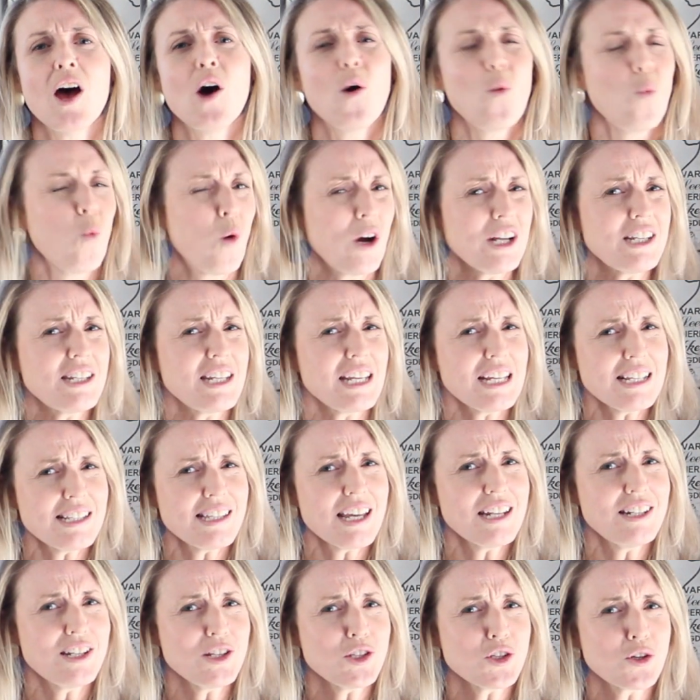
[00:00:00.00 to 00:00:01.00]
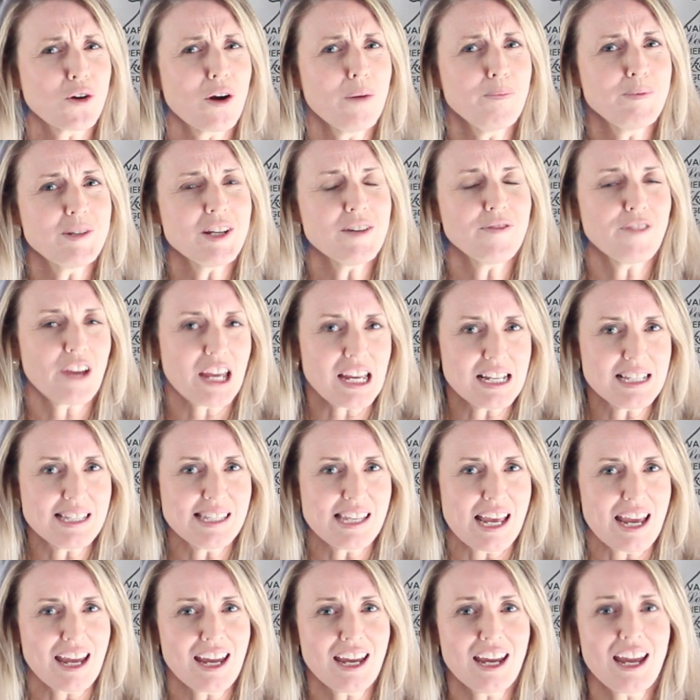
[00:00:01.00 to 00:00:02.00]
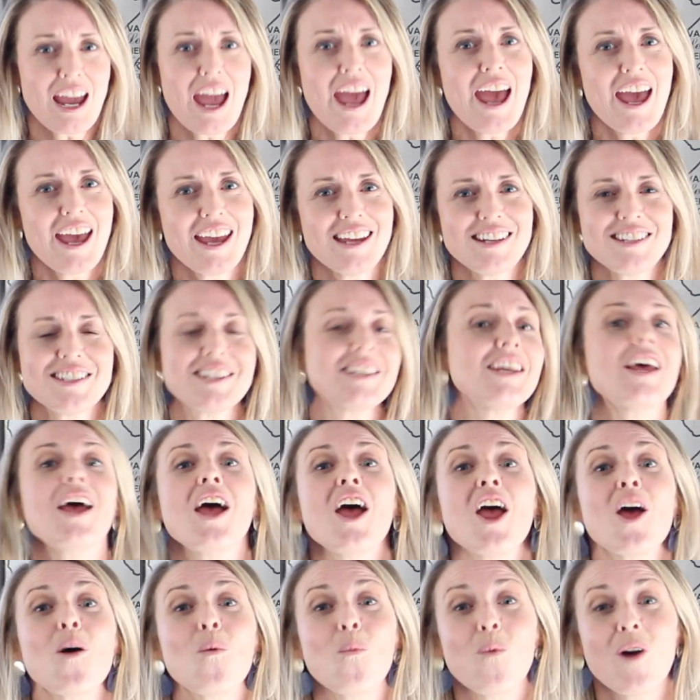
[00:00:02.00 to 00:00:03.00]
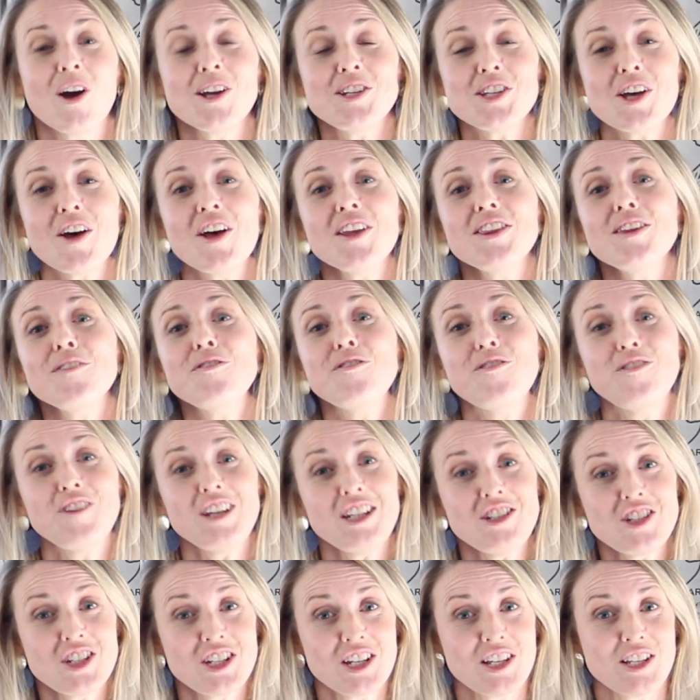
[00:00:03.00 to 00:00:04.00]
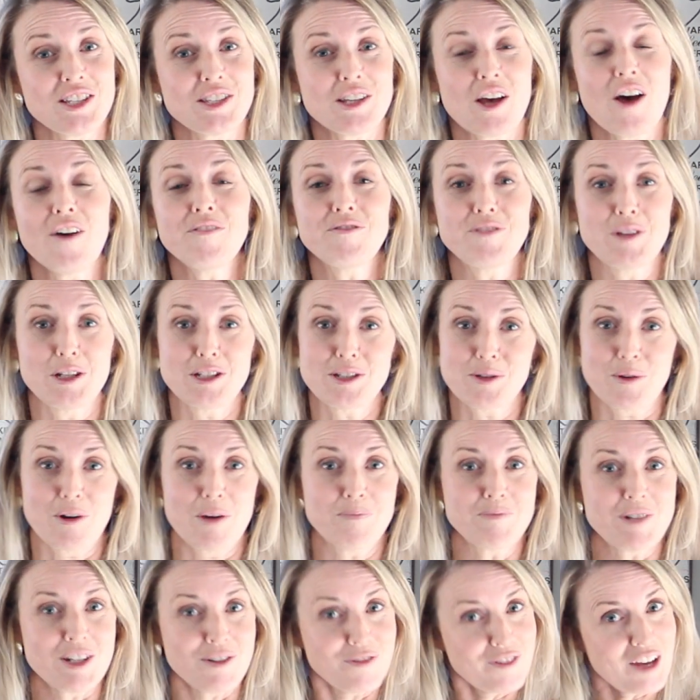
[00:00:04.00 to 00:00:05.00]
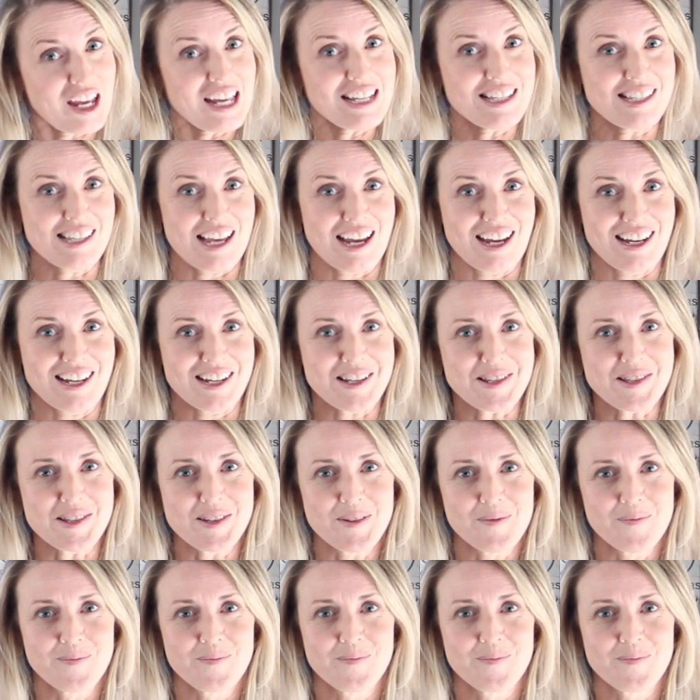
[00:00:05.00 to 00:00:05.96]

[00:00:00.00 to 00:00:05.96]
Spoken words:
What is a descriptive essay and what are the features of descriptive essays?